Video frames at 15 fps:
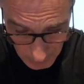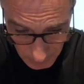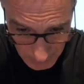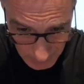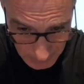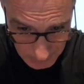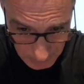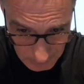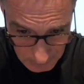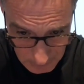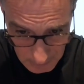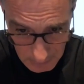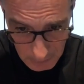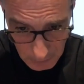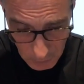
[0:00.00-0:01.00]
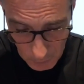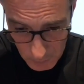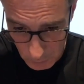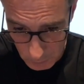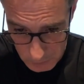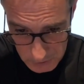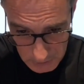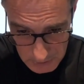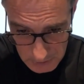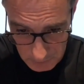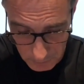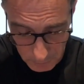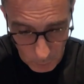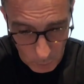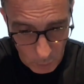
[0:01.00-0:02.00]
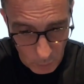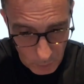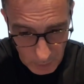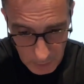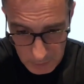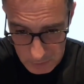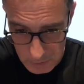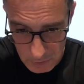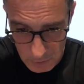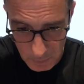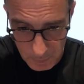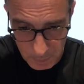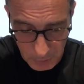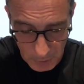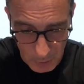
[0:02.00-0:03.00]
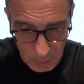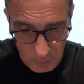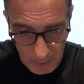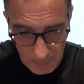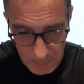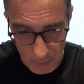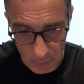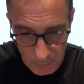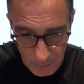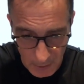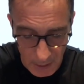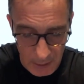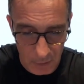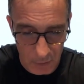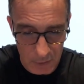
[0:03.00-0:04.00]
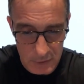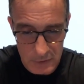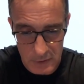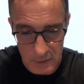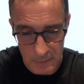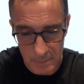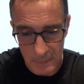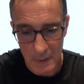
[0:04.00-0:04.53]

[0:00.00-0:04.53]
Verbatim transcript: I had a Commodore 64. I used to do programming on that. I used to,